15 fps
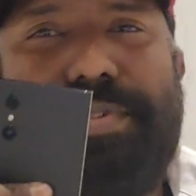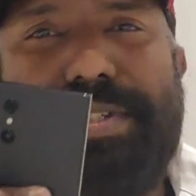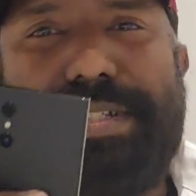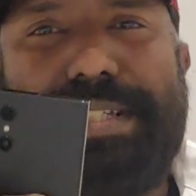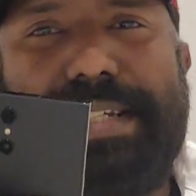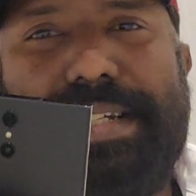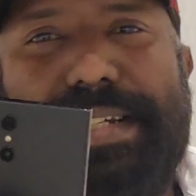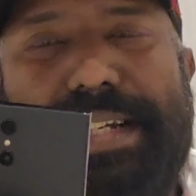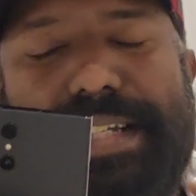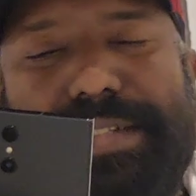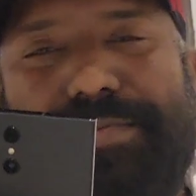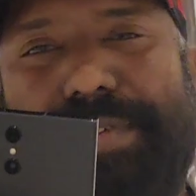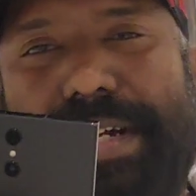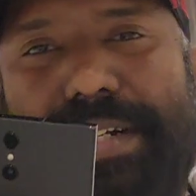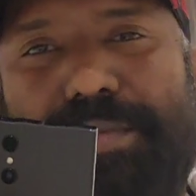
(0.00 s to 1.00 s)
first thing, it
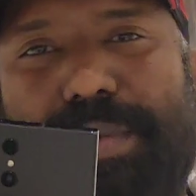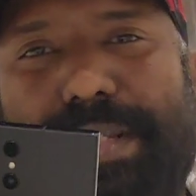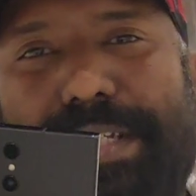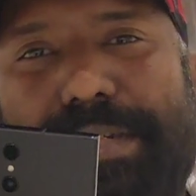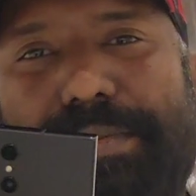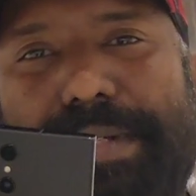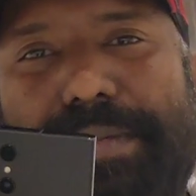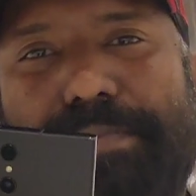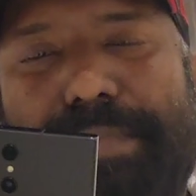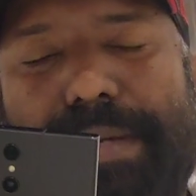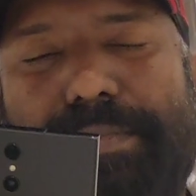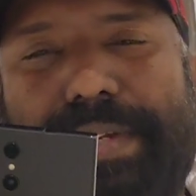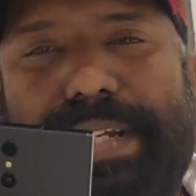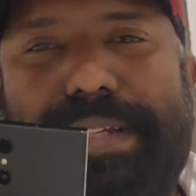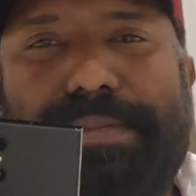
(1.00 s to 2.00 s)
has a 512 GB
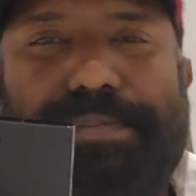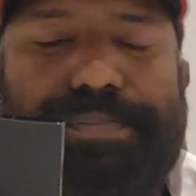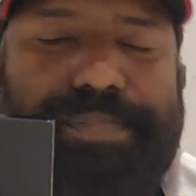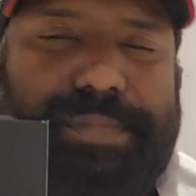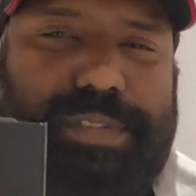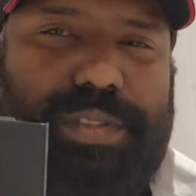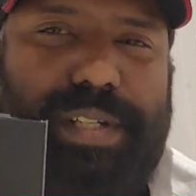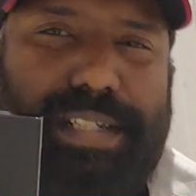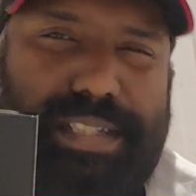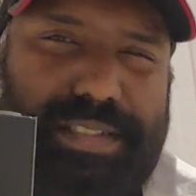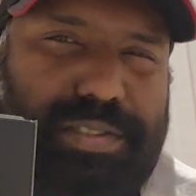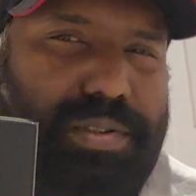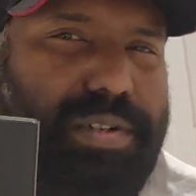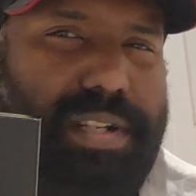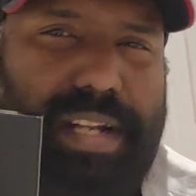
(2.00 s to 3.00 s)
memory, so
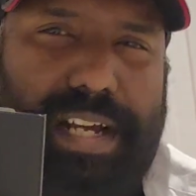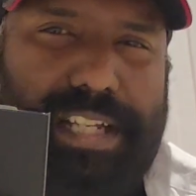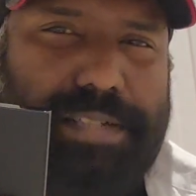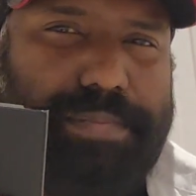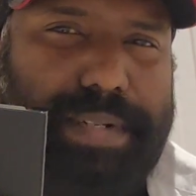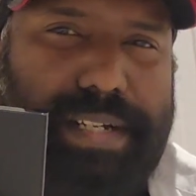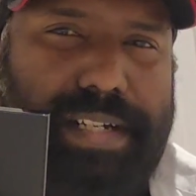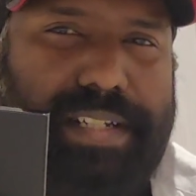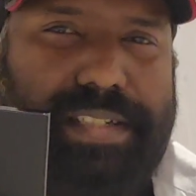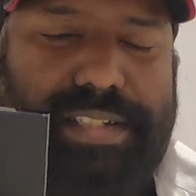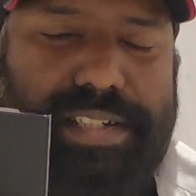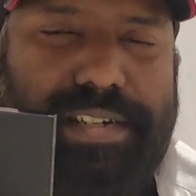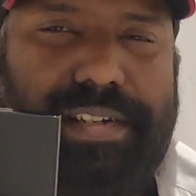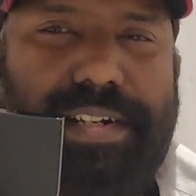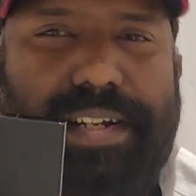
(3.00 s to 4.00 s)
it's going to last me at
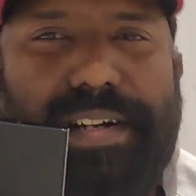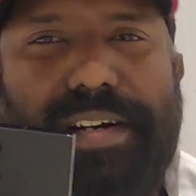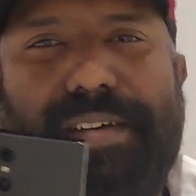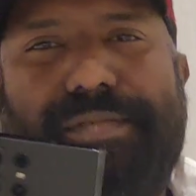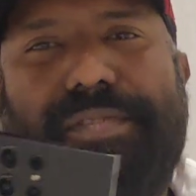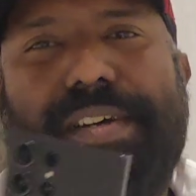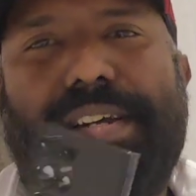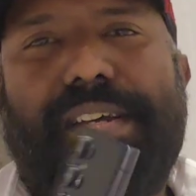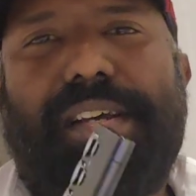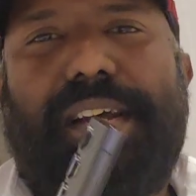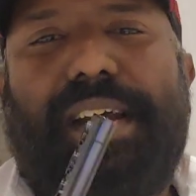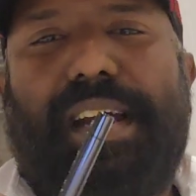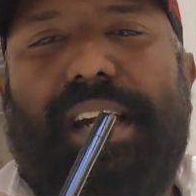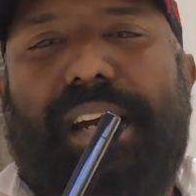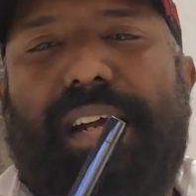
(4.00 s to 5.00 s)
least a year and a half,
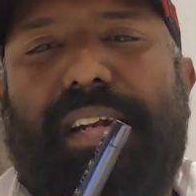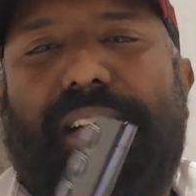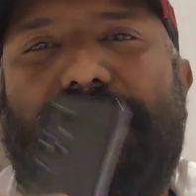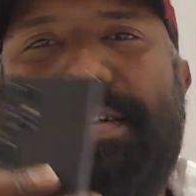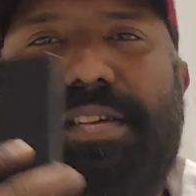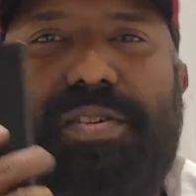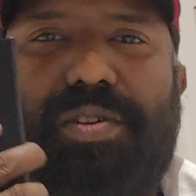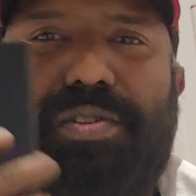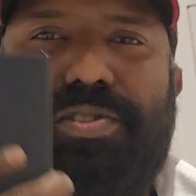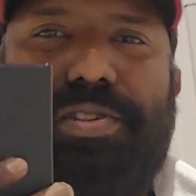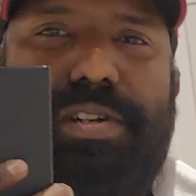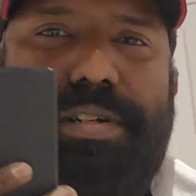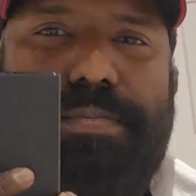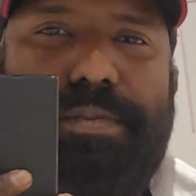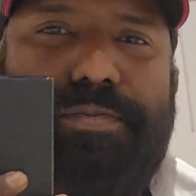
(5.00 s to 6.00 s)
and rock
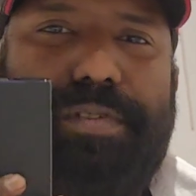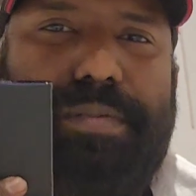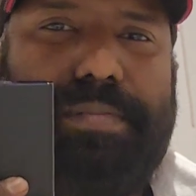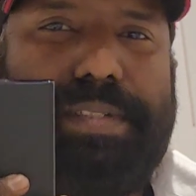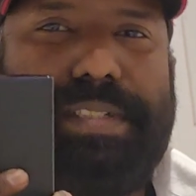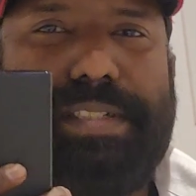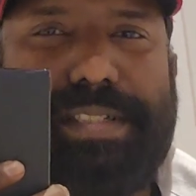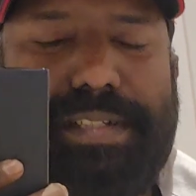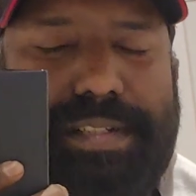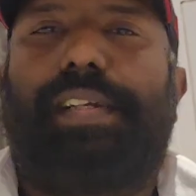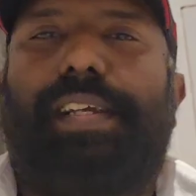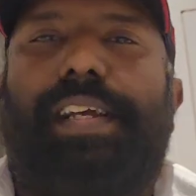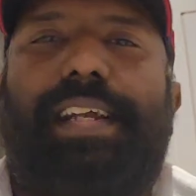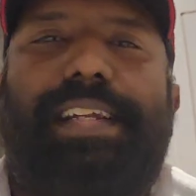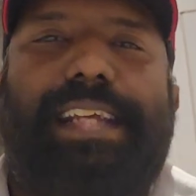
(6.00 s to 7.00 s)
solid performance.
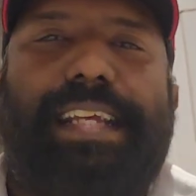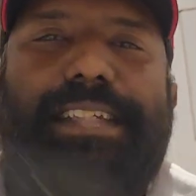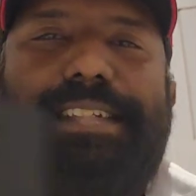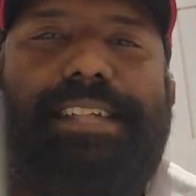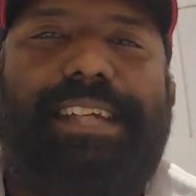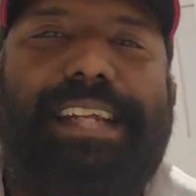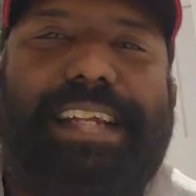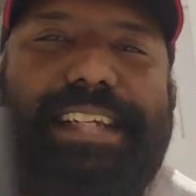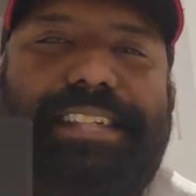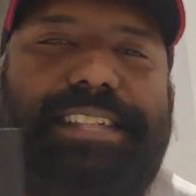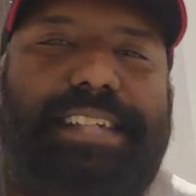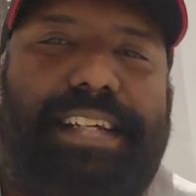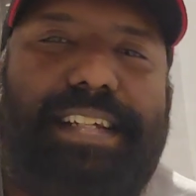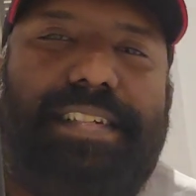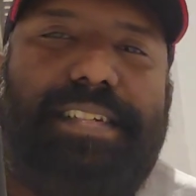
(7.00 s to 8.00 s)
It gets the
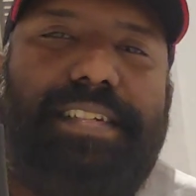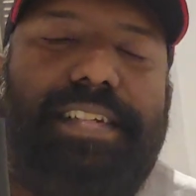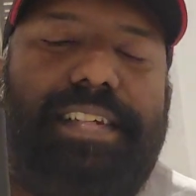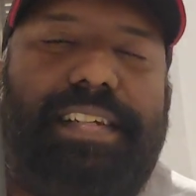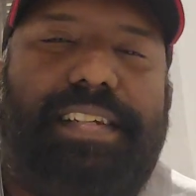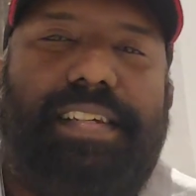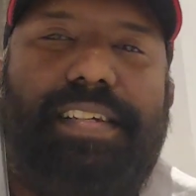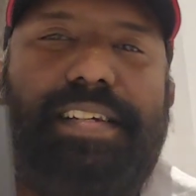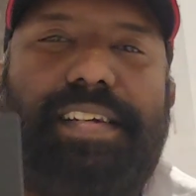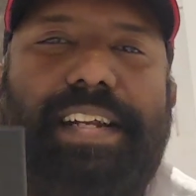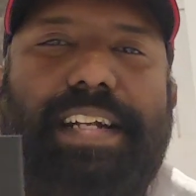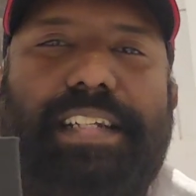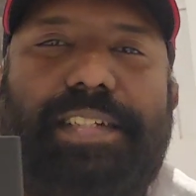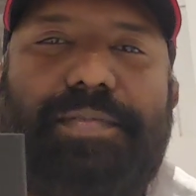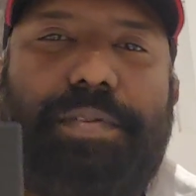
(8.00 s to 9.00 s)
latest and the
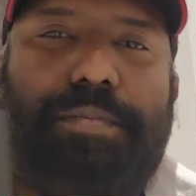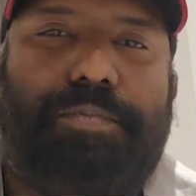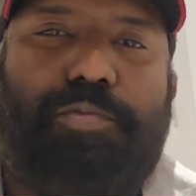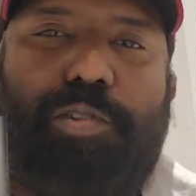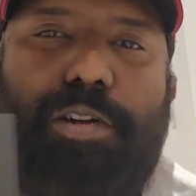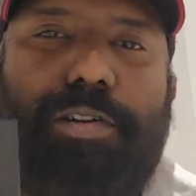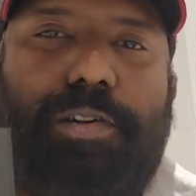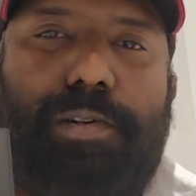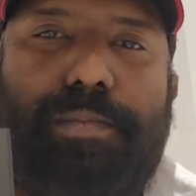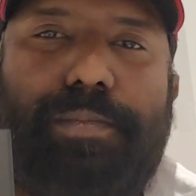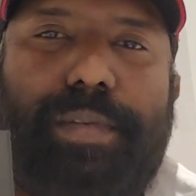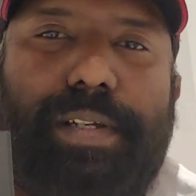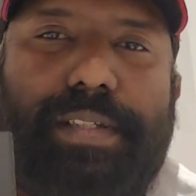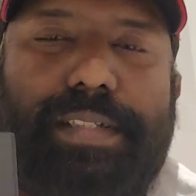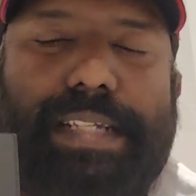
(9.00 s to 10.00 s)
greatest from
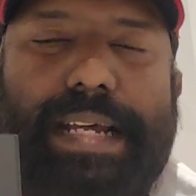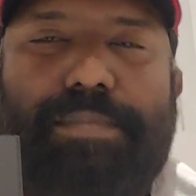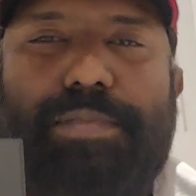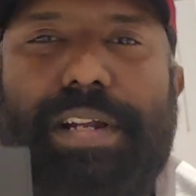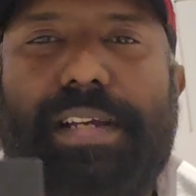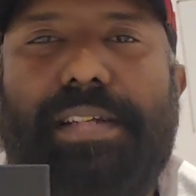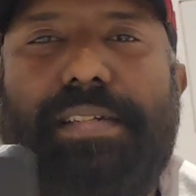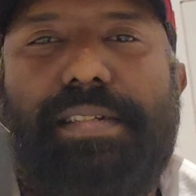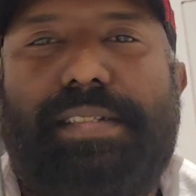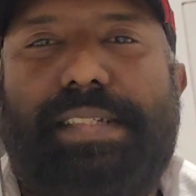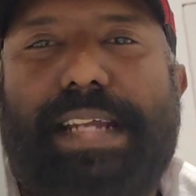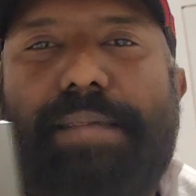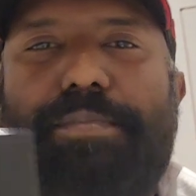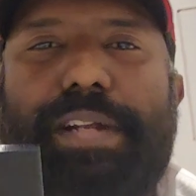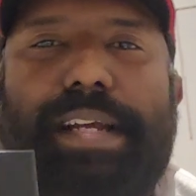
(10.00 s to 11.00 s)
Qualcomm
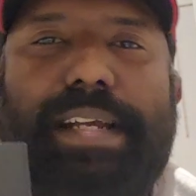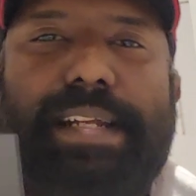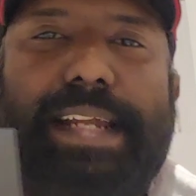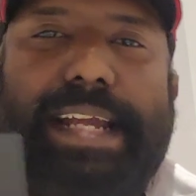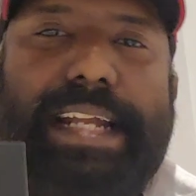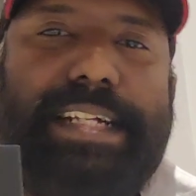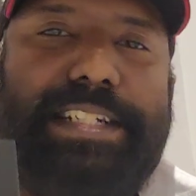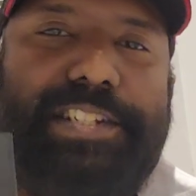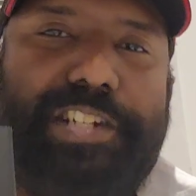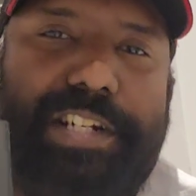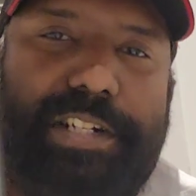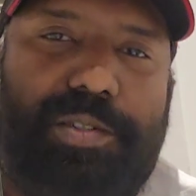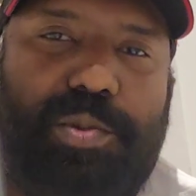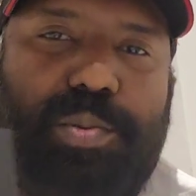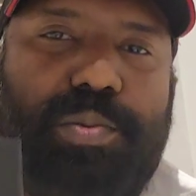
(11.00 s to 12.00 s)
Snapdragon 8
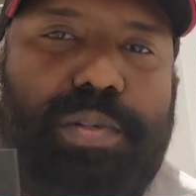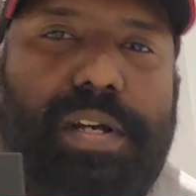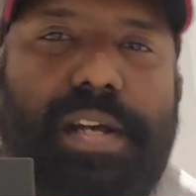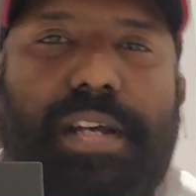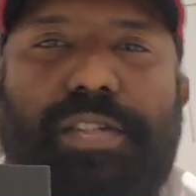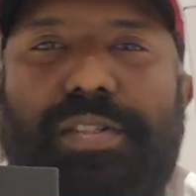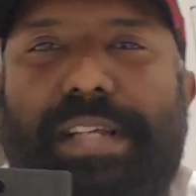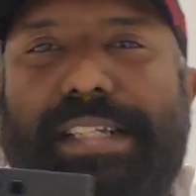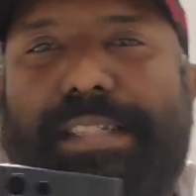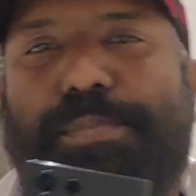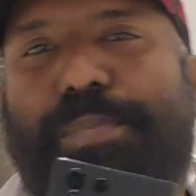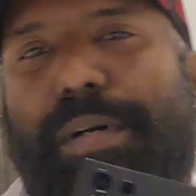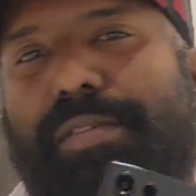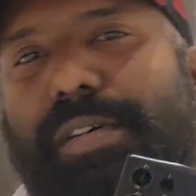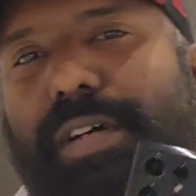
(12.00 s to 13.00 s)
Gen 2. So that's
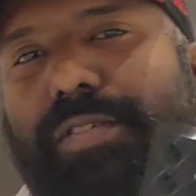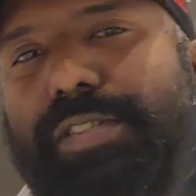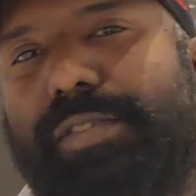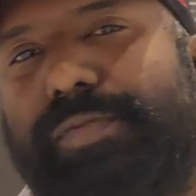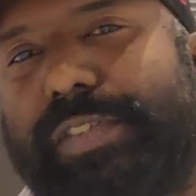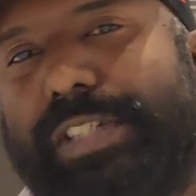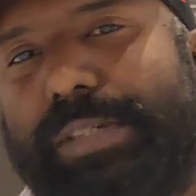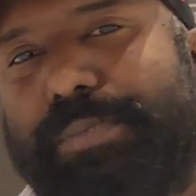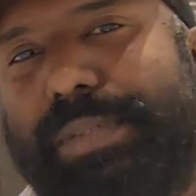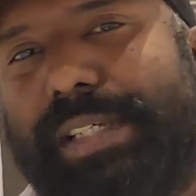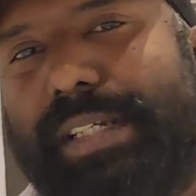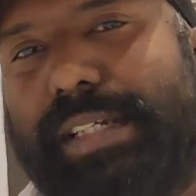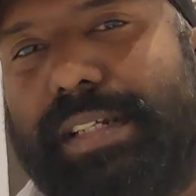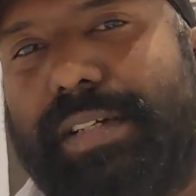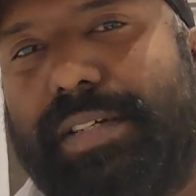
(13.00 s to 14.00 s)
a powerhouse of a
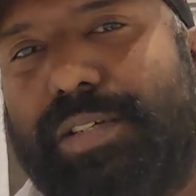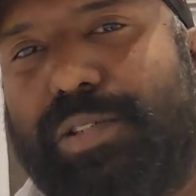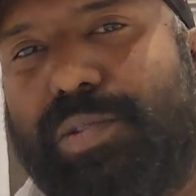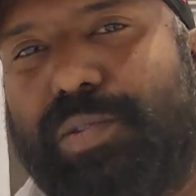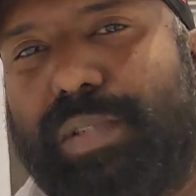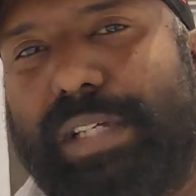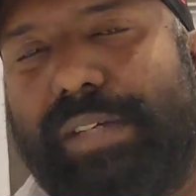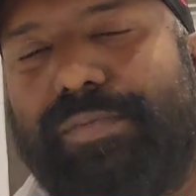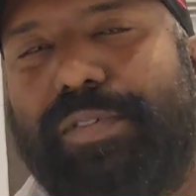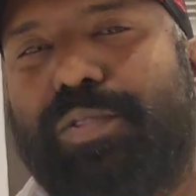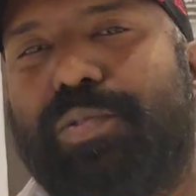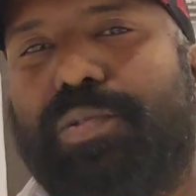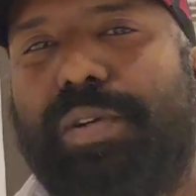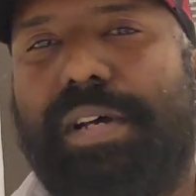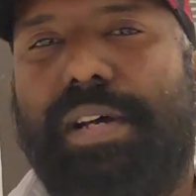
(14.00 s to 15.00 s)
chipset to give
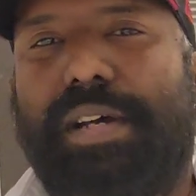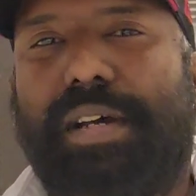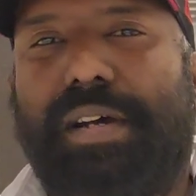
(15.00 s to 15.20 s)
you